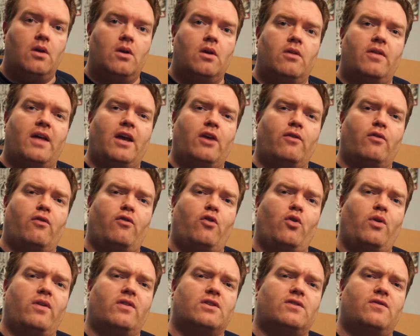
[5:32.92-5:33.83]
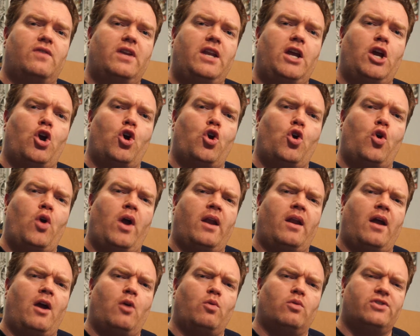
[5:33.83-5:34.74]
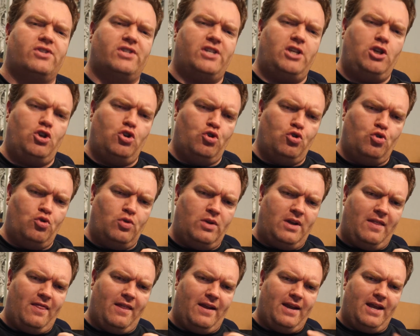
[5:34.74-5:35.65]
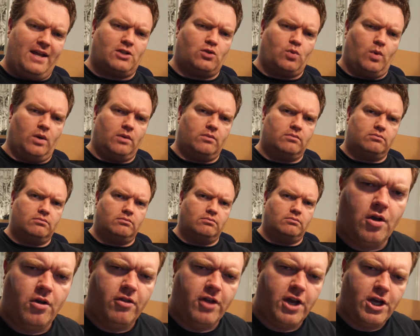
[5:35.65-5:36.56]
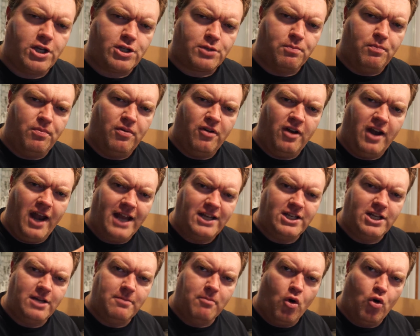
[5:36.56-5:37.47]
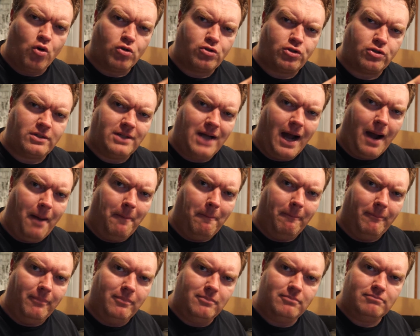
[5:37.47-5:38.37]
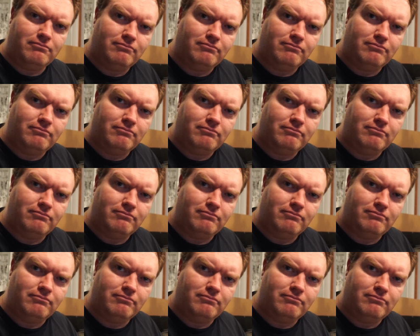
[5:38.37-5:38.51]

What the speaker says: Thank you for viewing this video, and I will see you in the next one. There's plenty more to come.